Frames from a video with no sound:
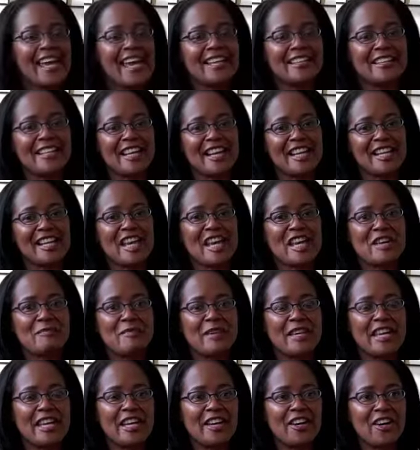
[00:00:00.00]
And then I came
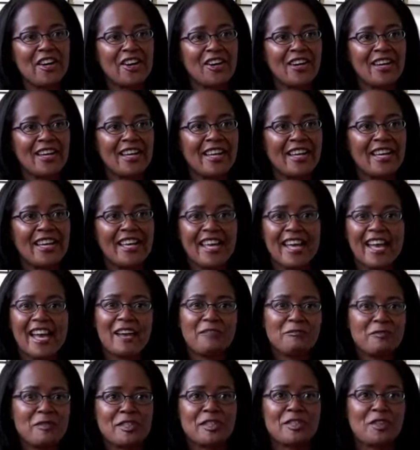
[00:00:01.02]
here
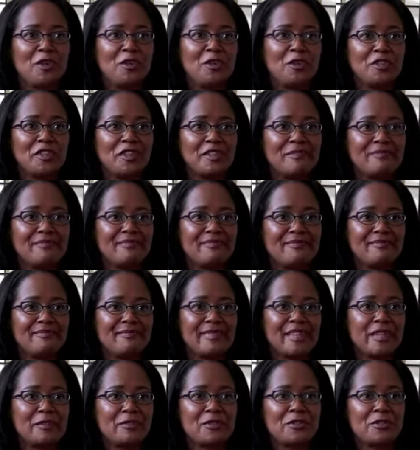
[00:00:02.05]
and was sold.
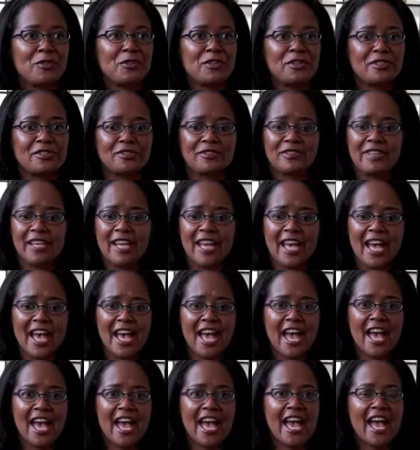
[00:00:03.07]
It was sort of
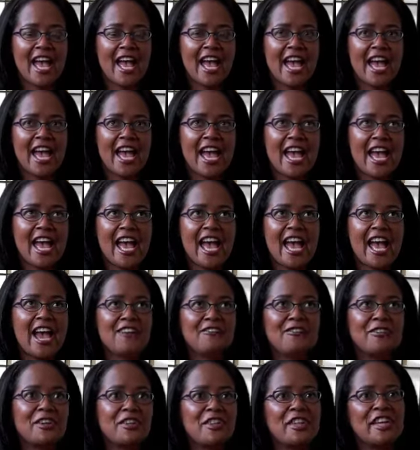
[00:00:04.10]

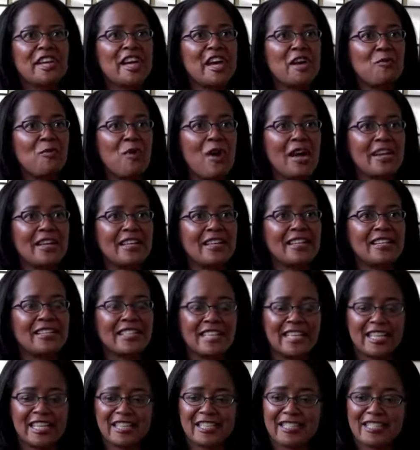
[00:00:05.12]
everything I wanted.
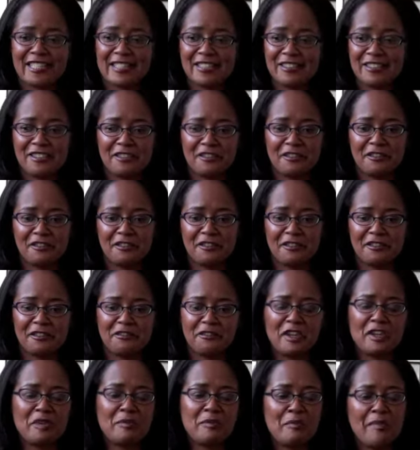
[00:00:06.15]
It
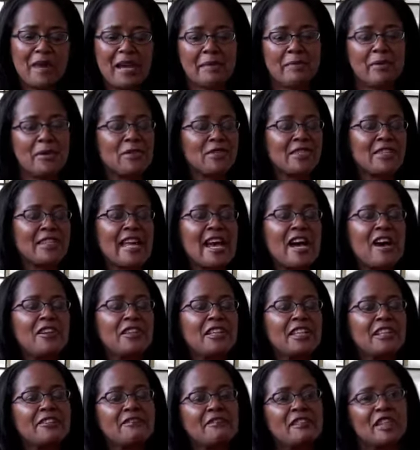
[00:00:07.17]
fit my
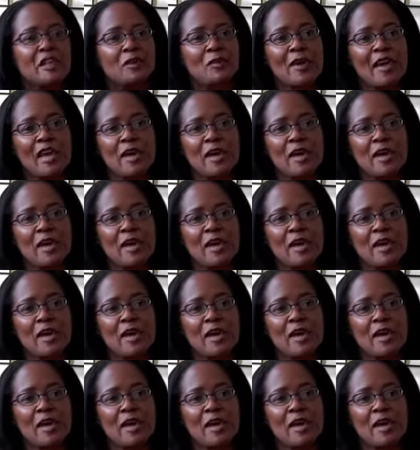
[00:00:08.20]
personality, fit the way